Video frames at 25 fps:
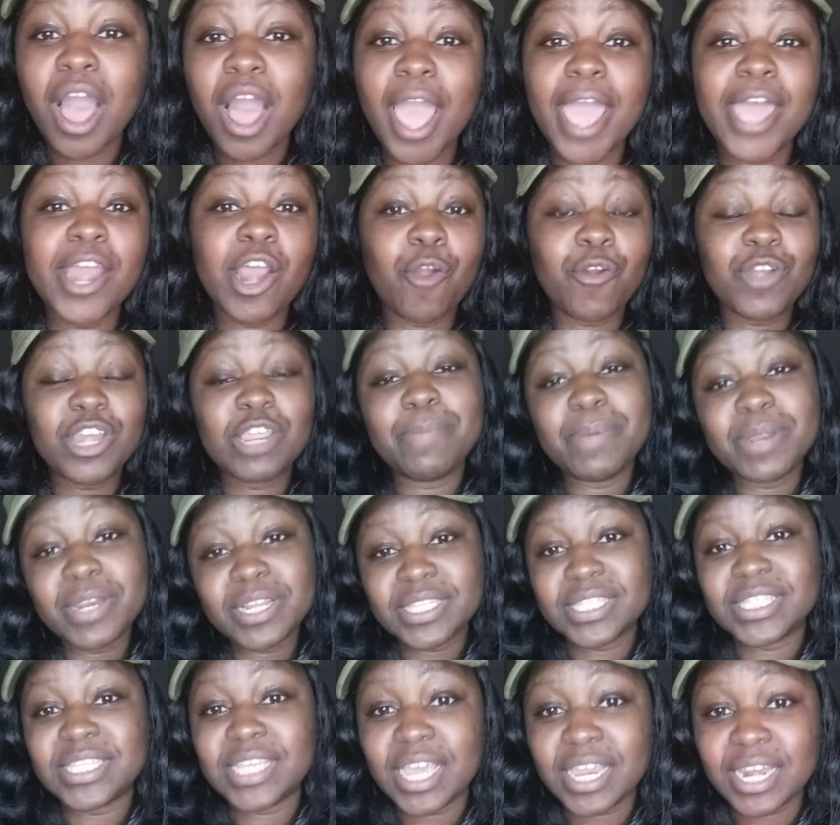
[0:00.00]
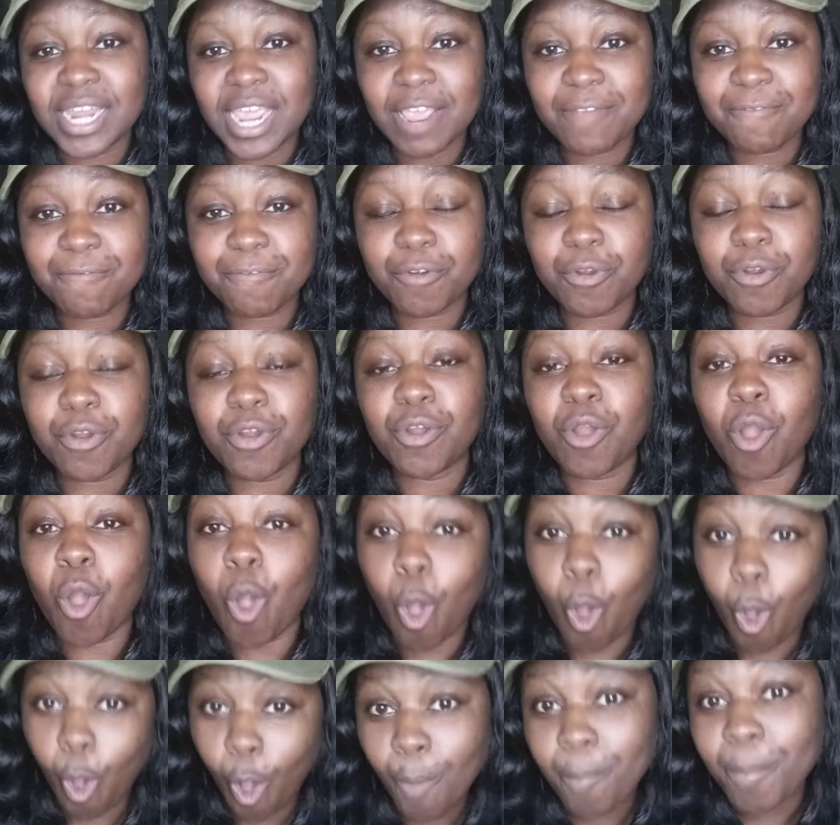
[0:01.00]
I had already been a CNA for
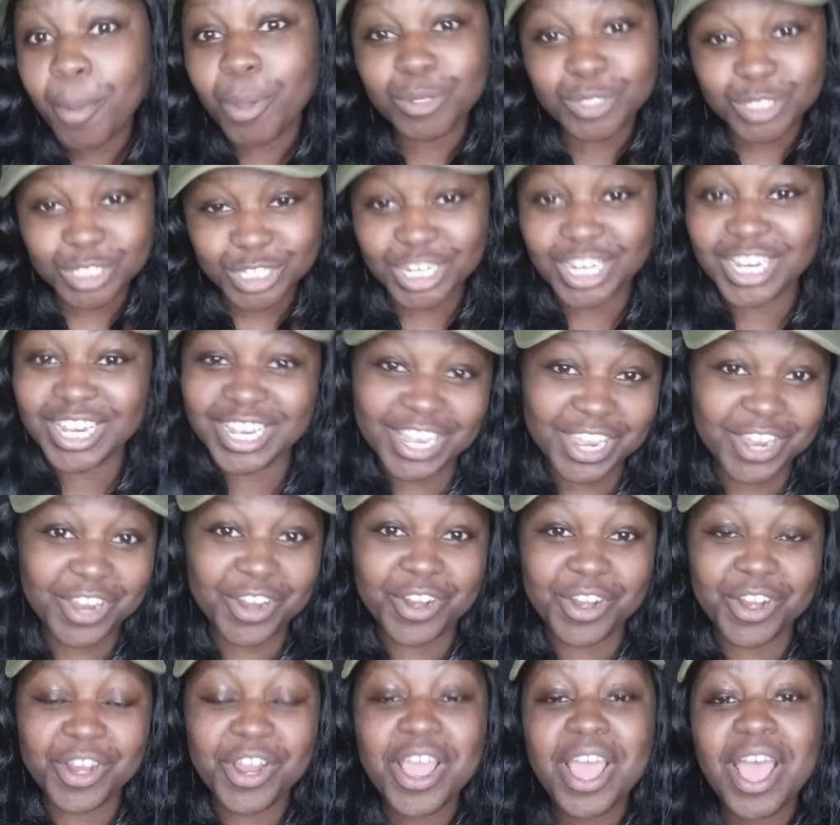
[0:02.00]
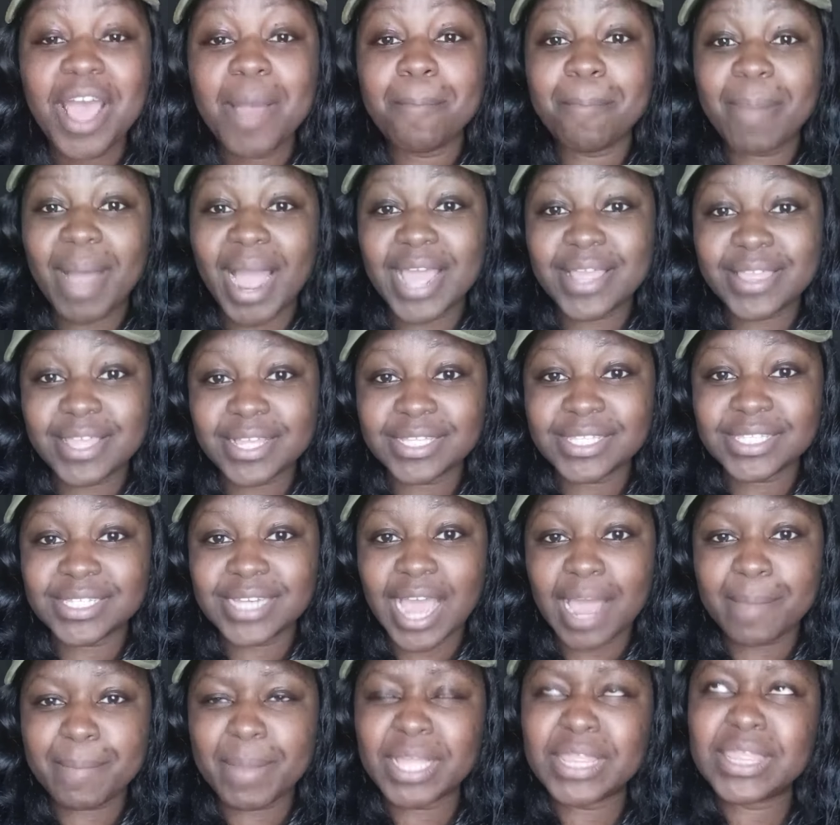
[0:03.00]
almost a year by this time.